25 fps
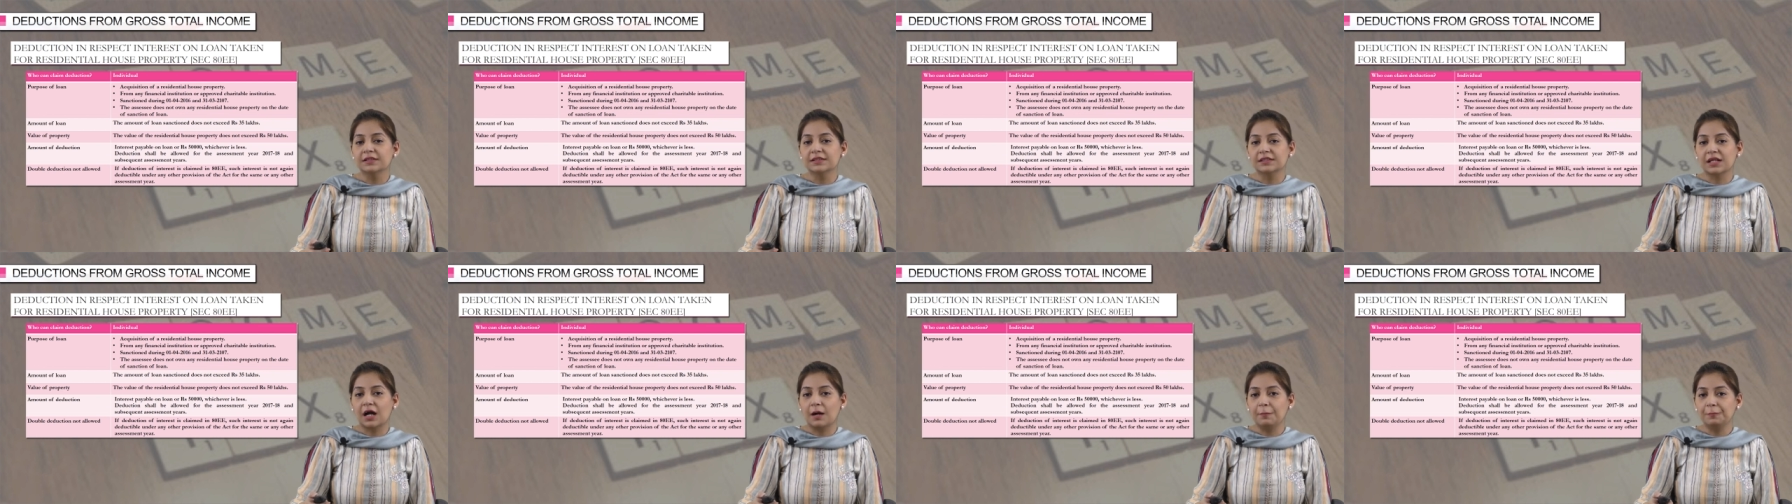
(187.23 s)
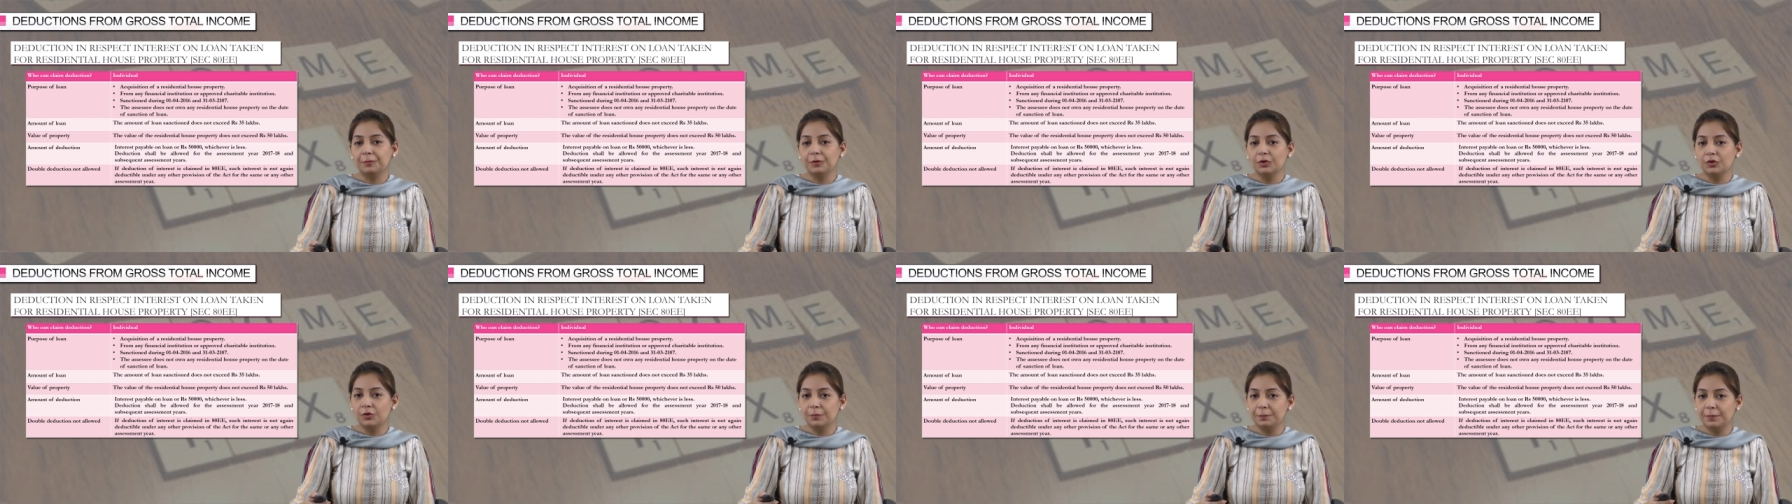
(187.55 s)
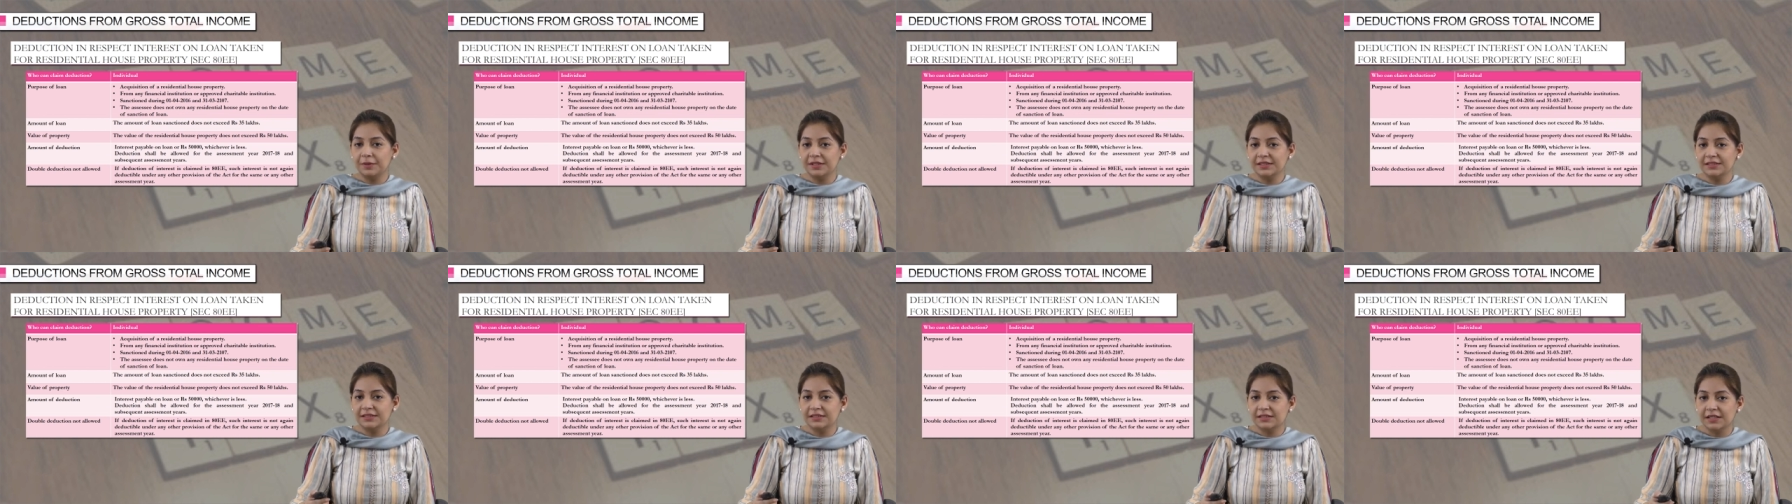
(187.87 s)
is up to
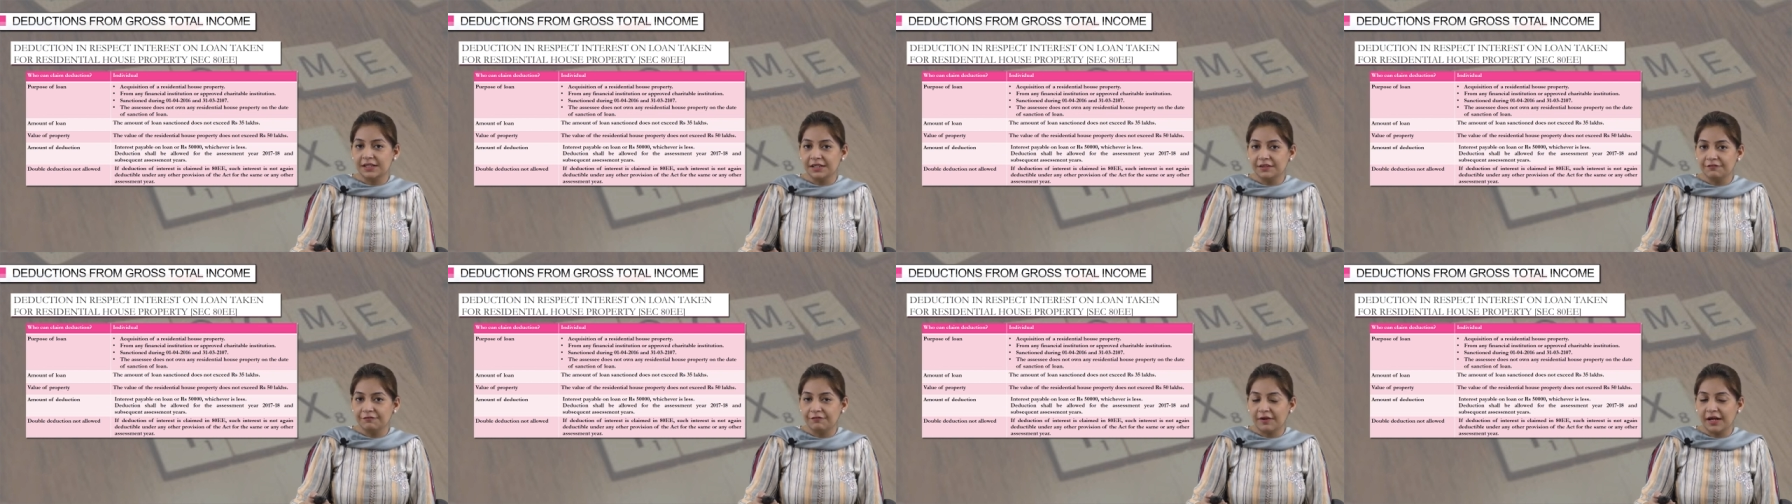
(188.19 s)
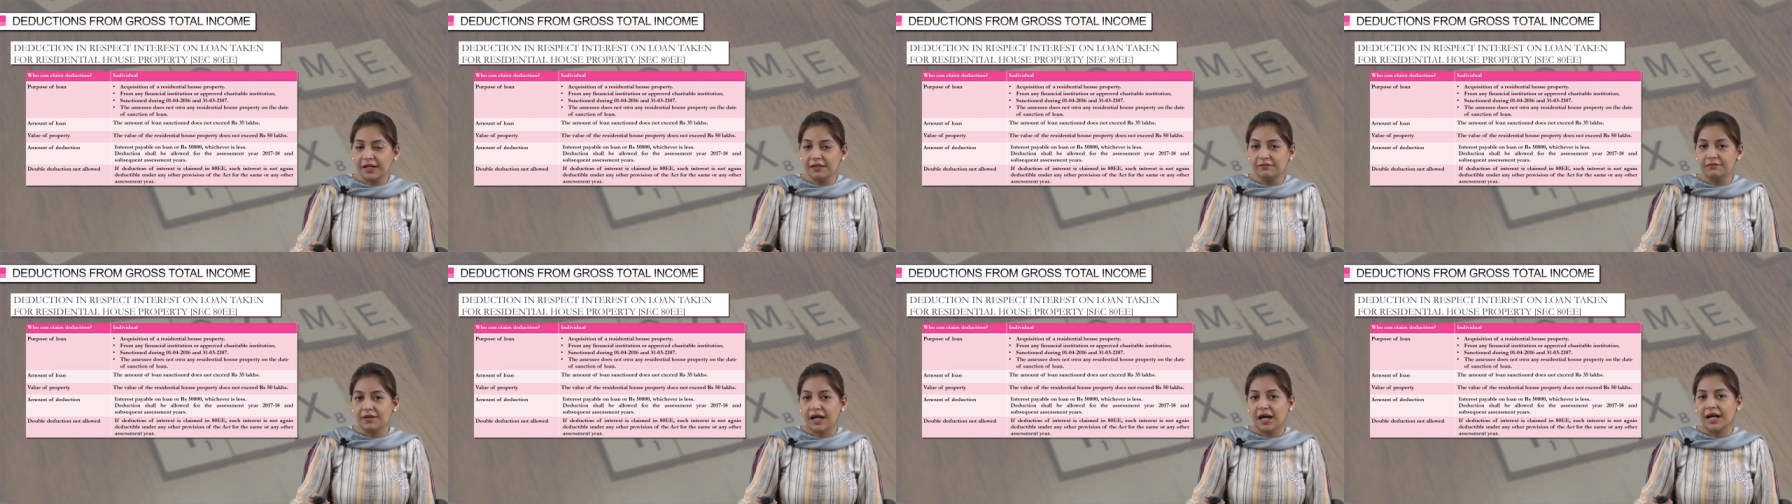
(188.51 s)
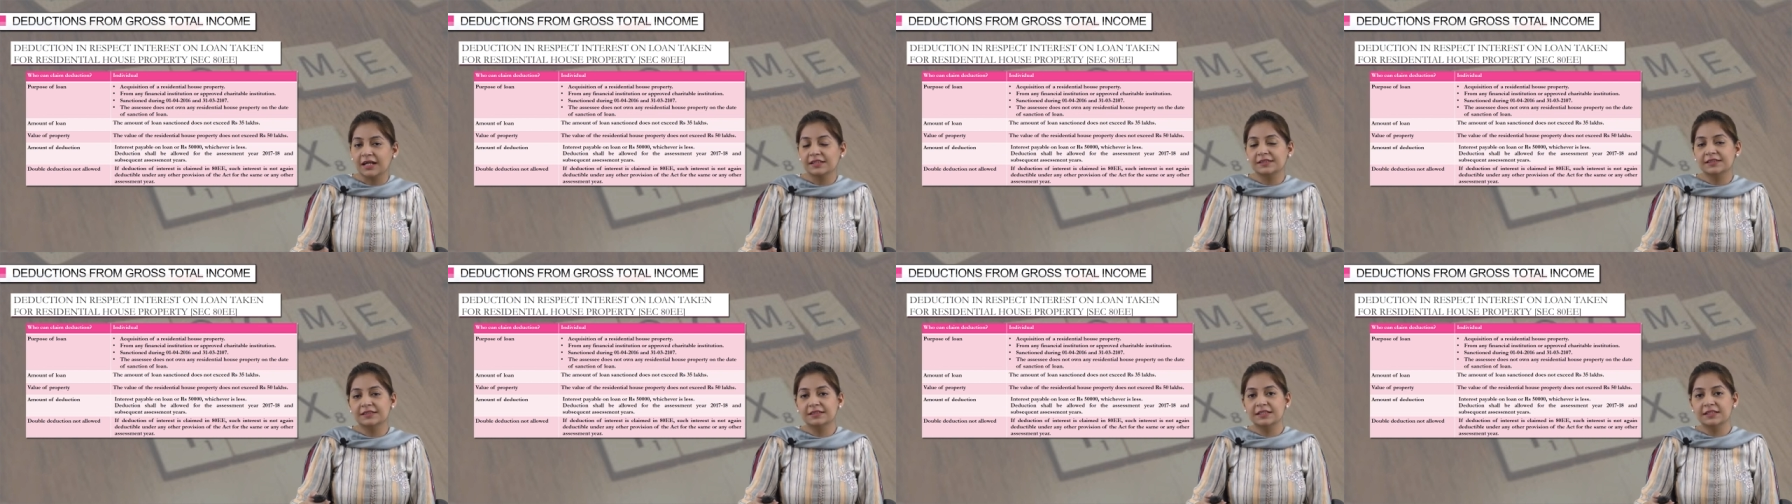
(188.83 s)
rupees 35
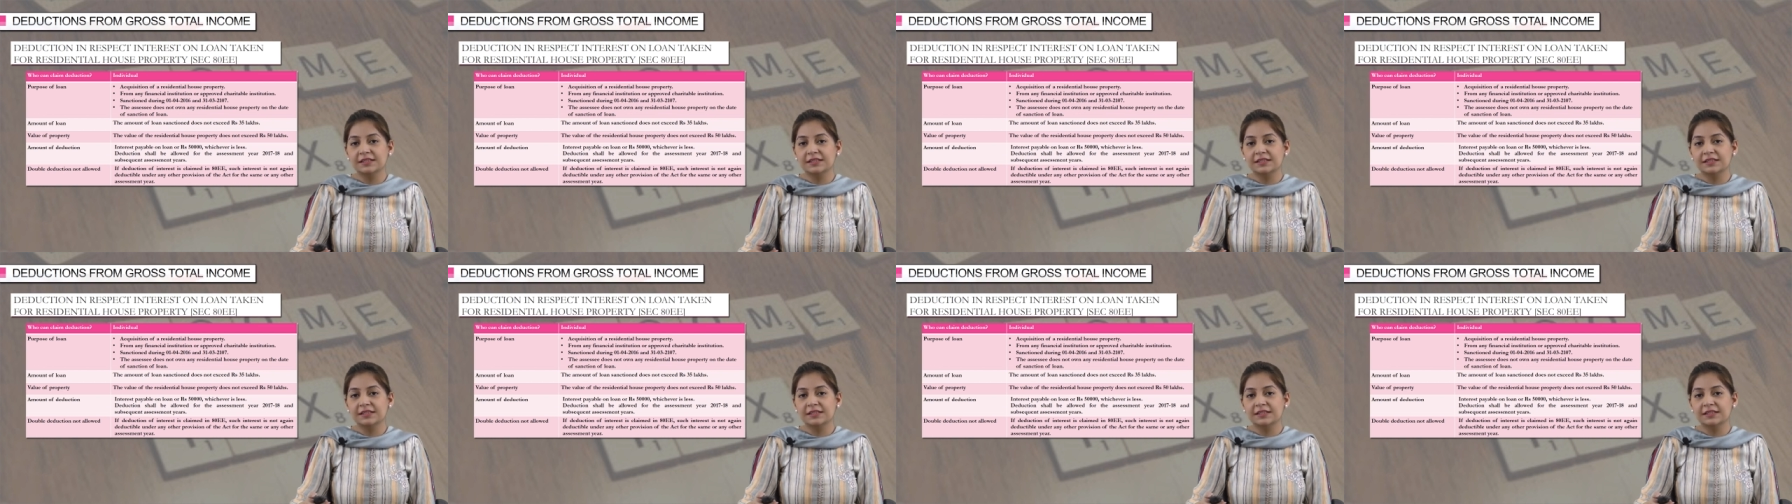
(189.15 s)
lakhs,